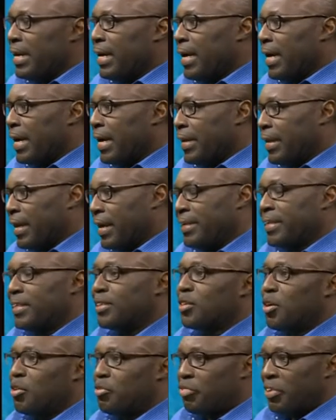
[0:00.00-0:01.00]
And at this
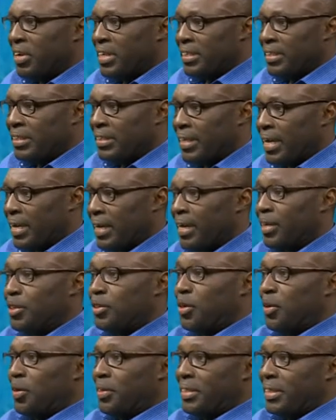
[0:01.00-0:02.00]
conference, an
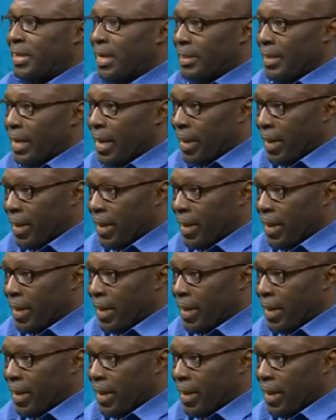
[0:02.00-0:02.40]
anthology that I